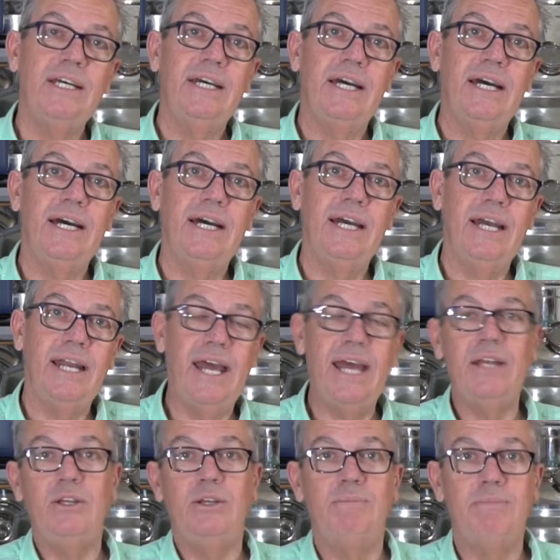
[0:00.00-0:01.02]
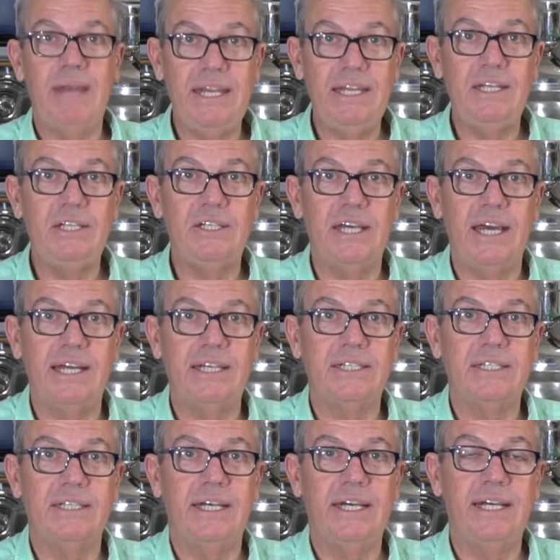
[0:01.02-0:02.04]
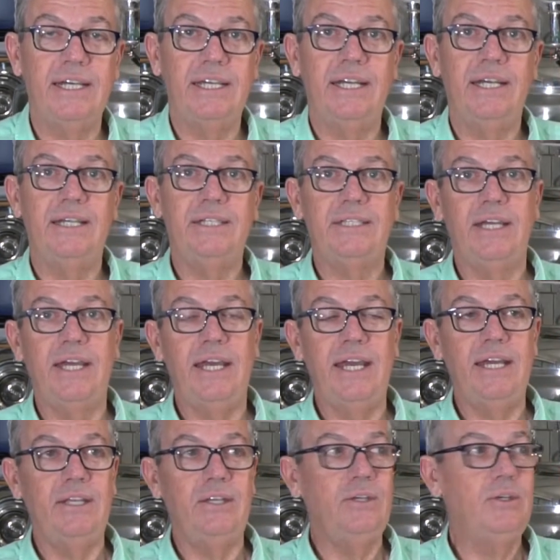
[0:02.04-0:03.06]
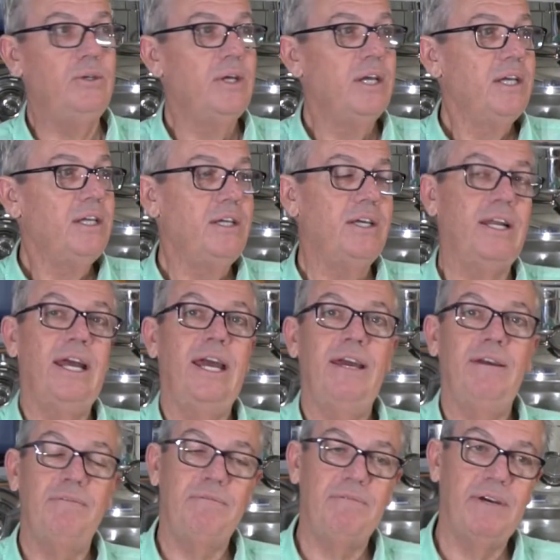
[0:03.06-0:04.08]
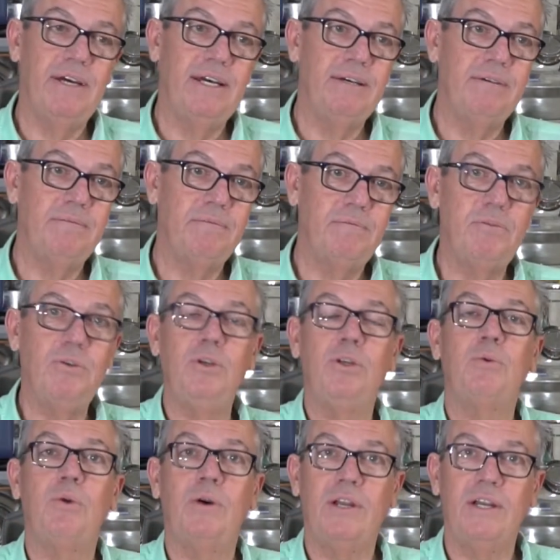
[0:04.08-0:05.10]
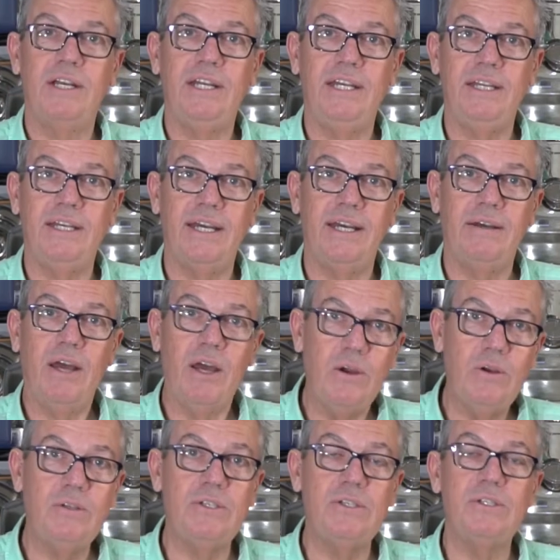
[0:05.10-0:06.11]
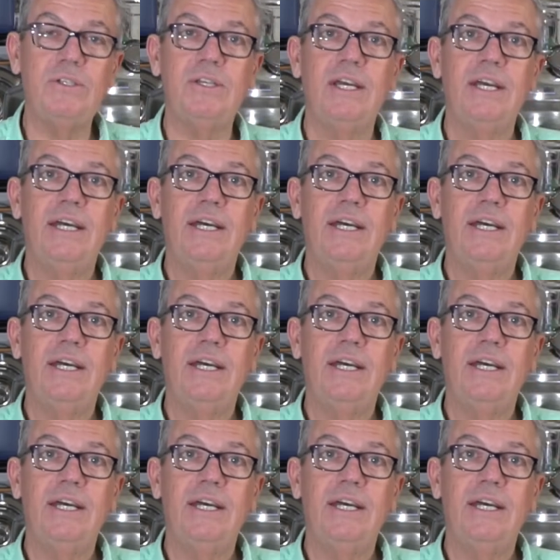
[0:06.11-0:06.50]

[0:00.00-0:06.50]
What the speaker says: And how do you manage that? So how do you got to have food quality hoses